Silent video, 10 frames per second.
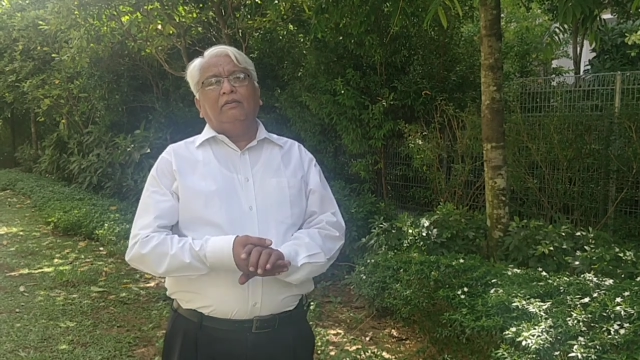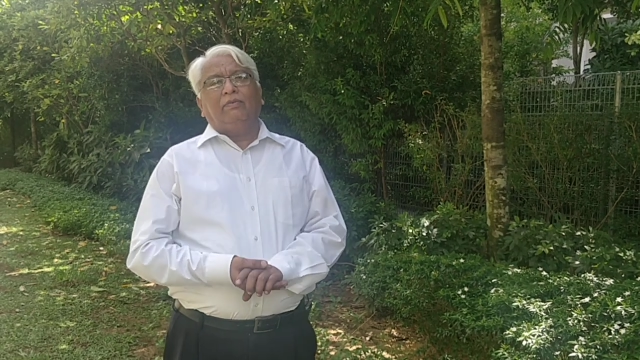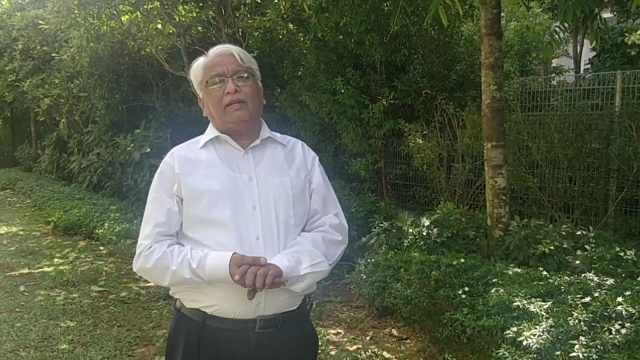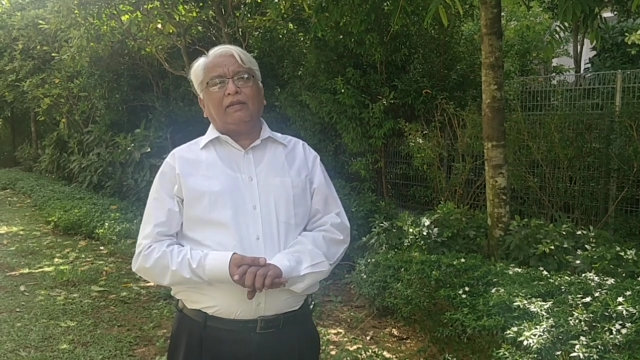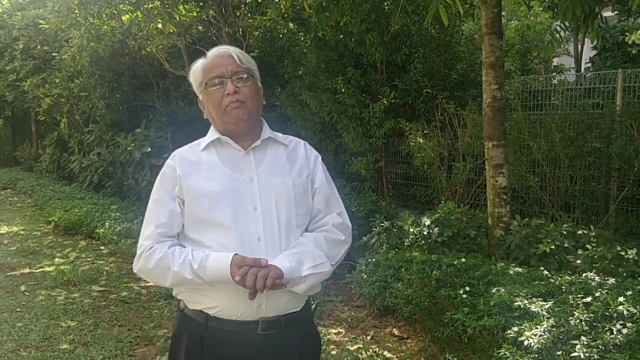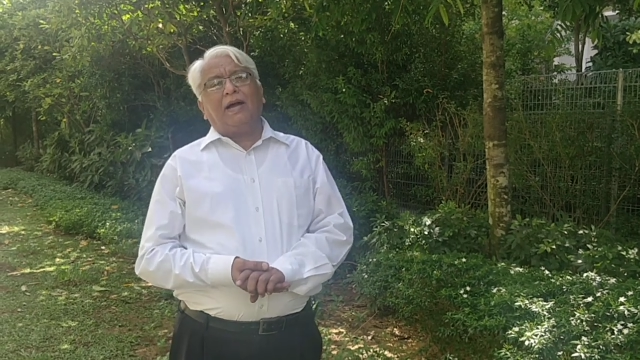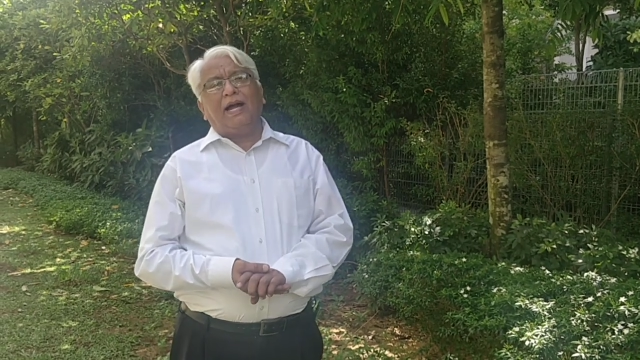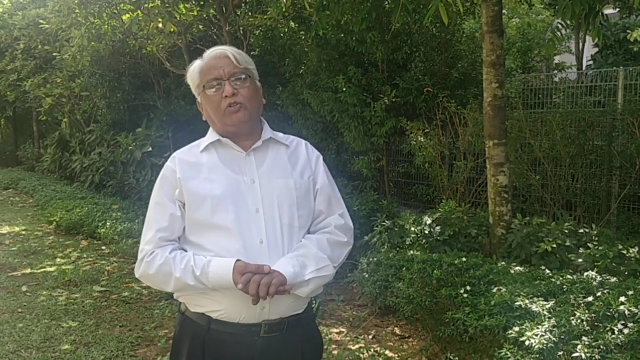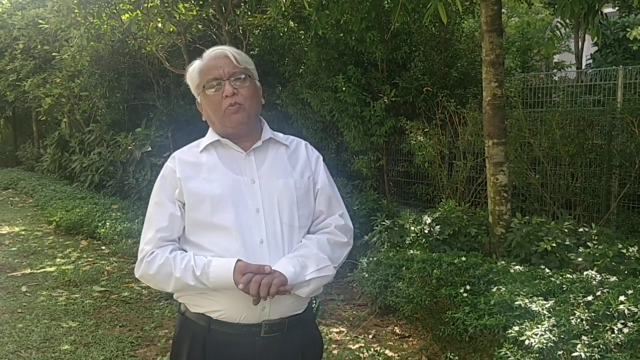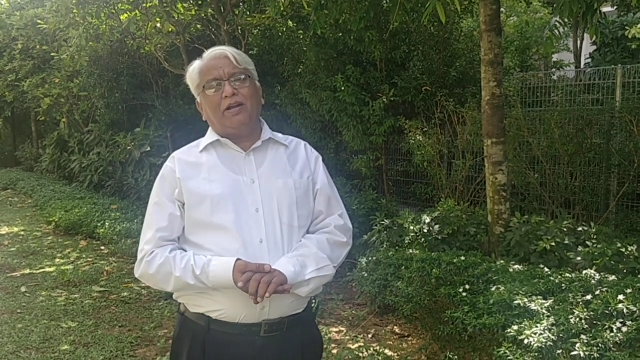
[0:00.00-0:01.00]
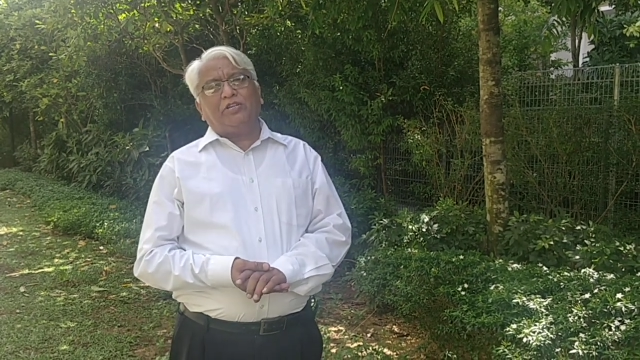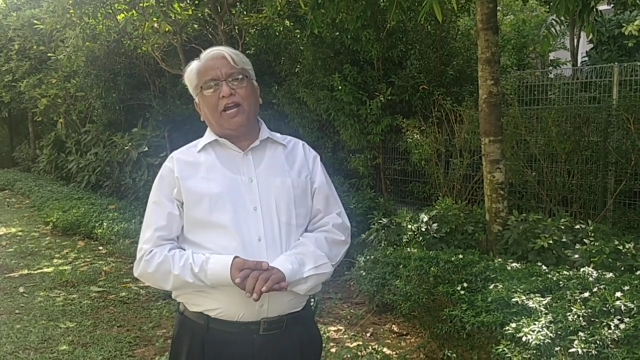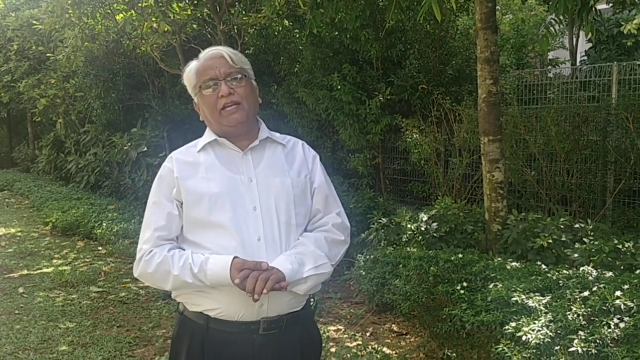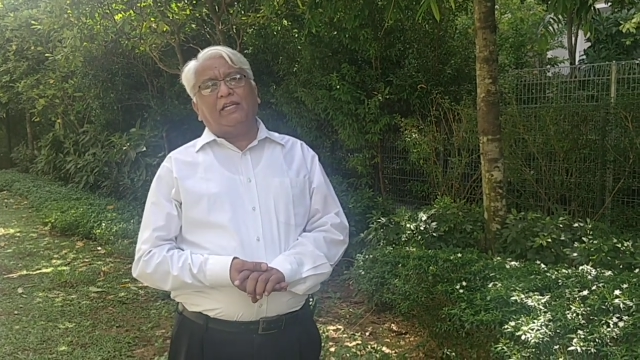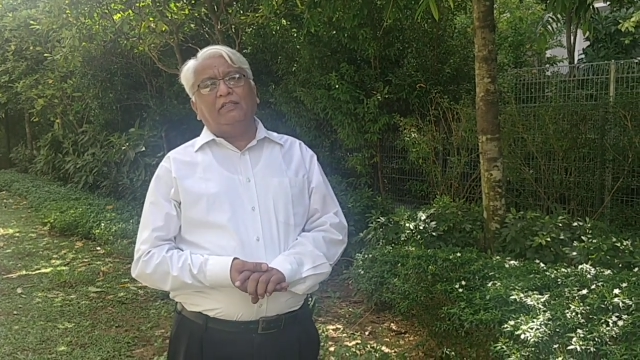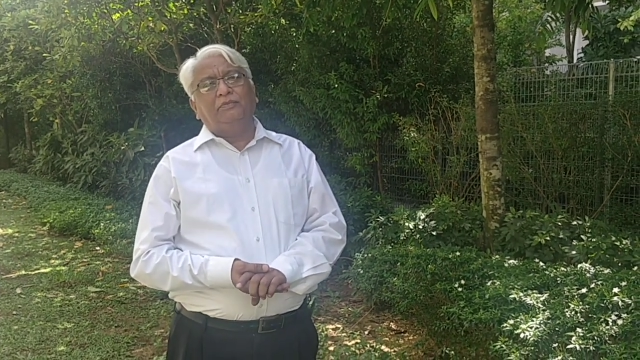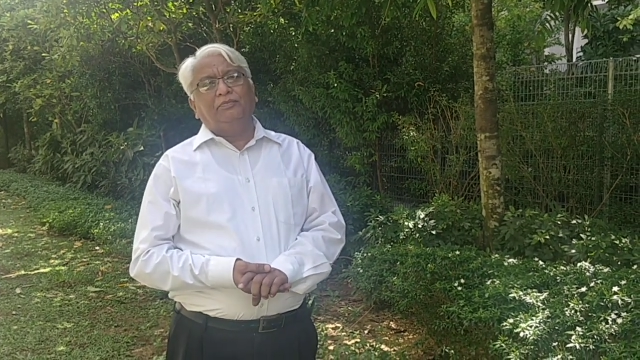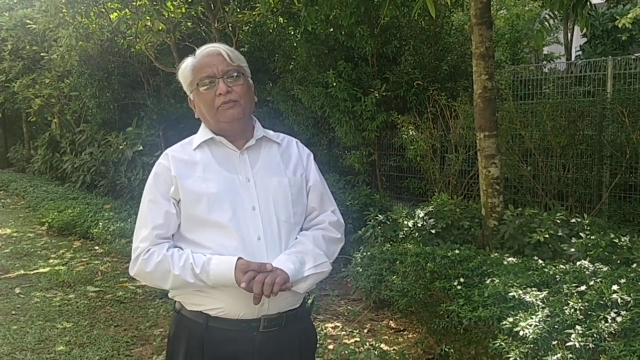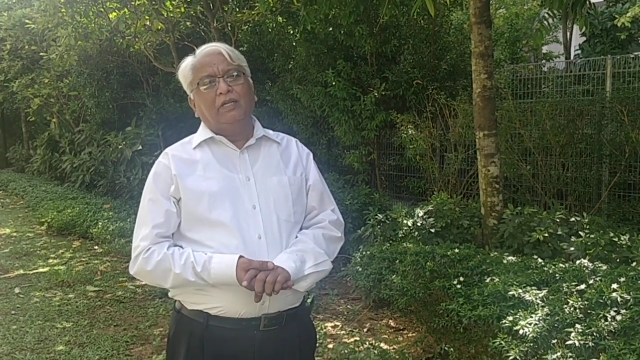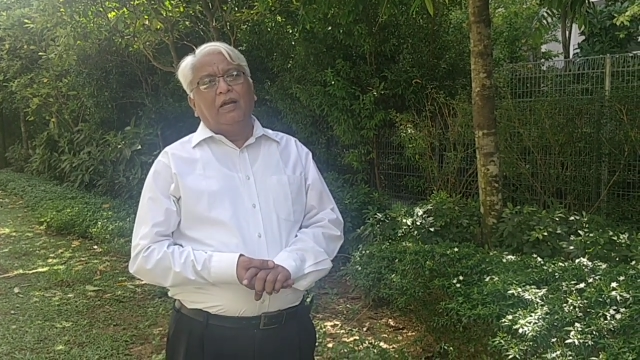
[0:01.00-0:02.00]
Welcome back to my channel,
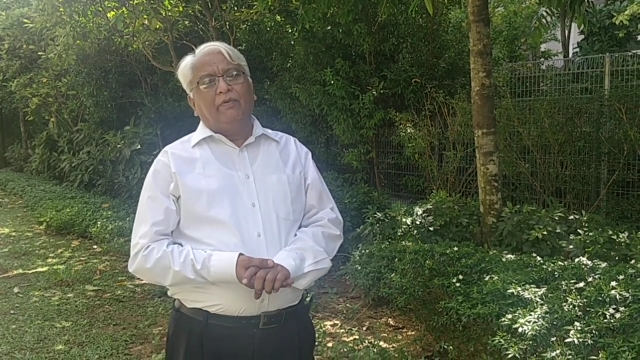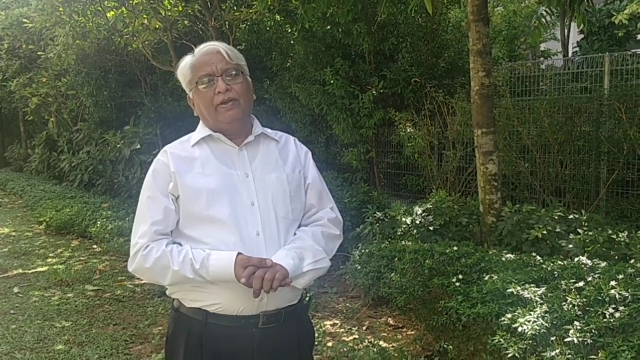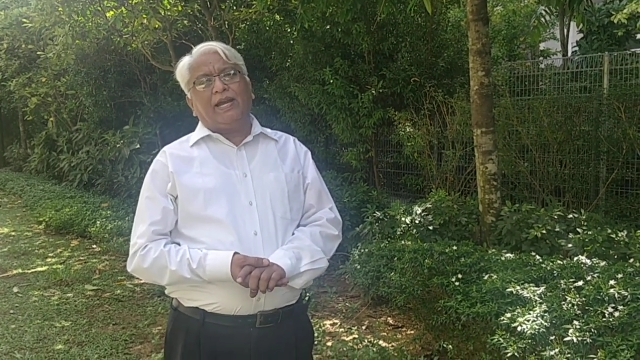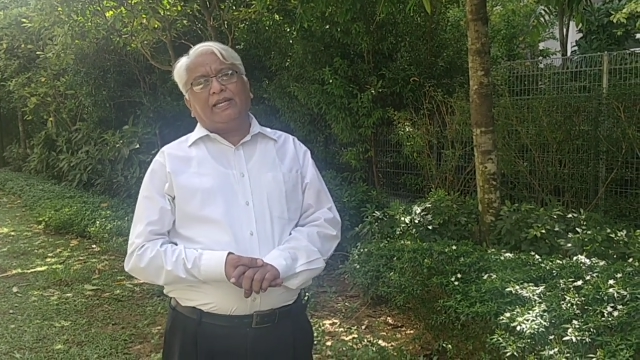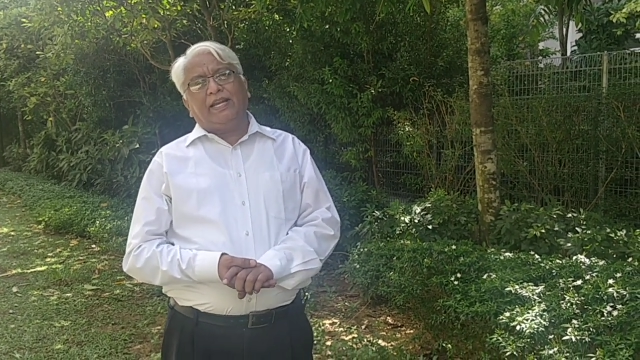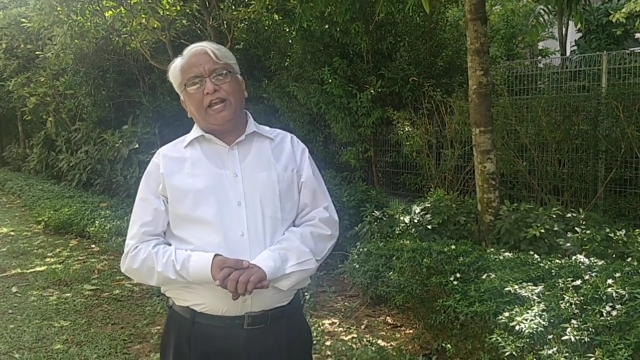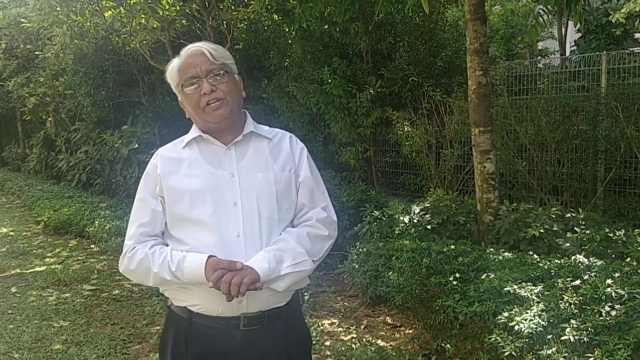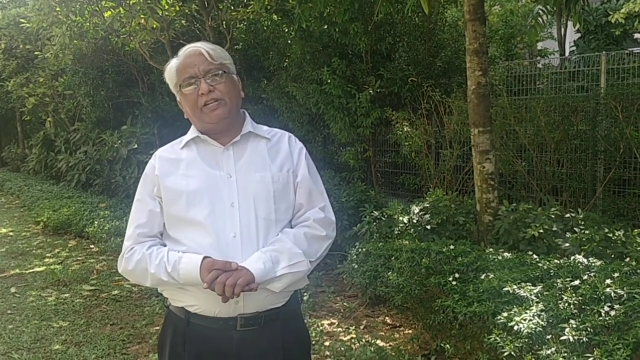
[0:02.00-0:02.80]
Venkatesh